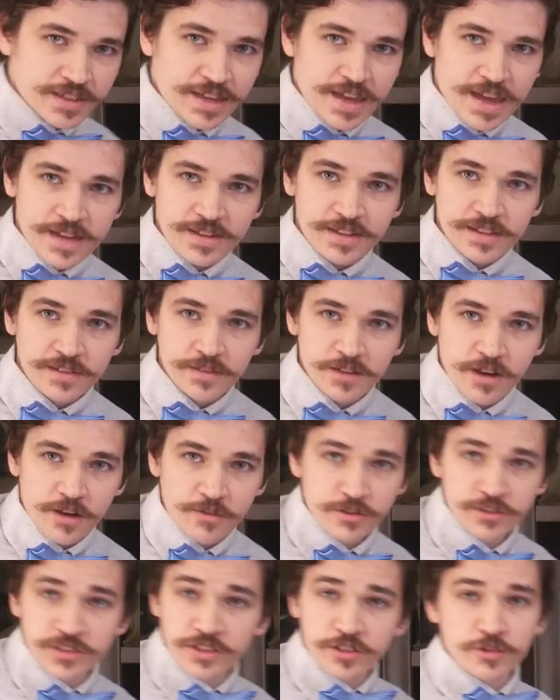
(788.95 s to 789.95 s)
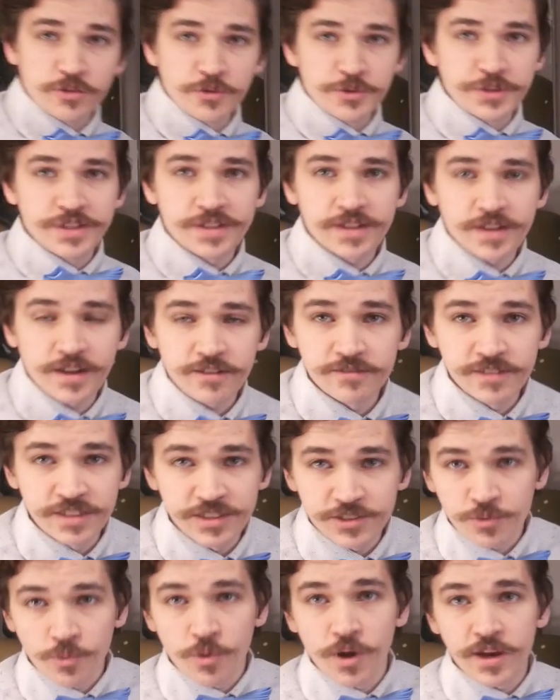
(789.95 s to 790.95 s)
canteen covers, including at
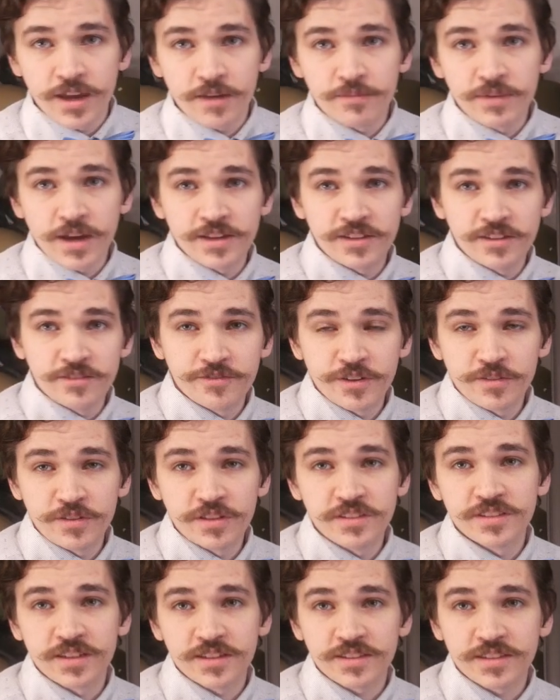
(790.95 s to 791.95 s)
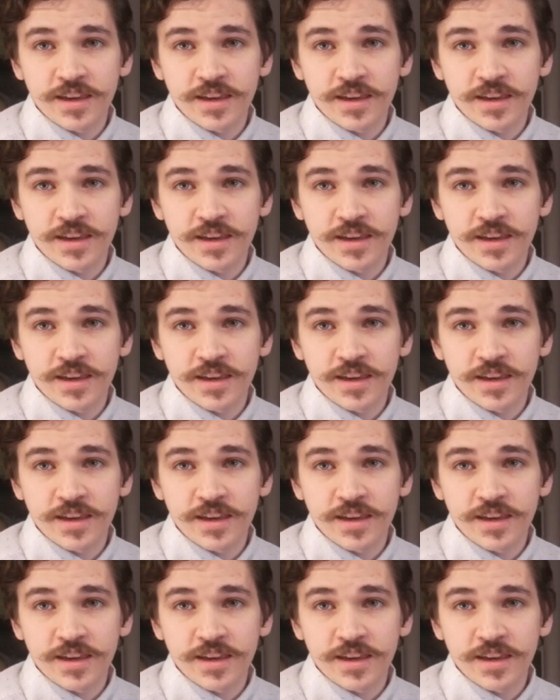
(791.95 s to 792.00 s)
least one M1956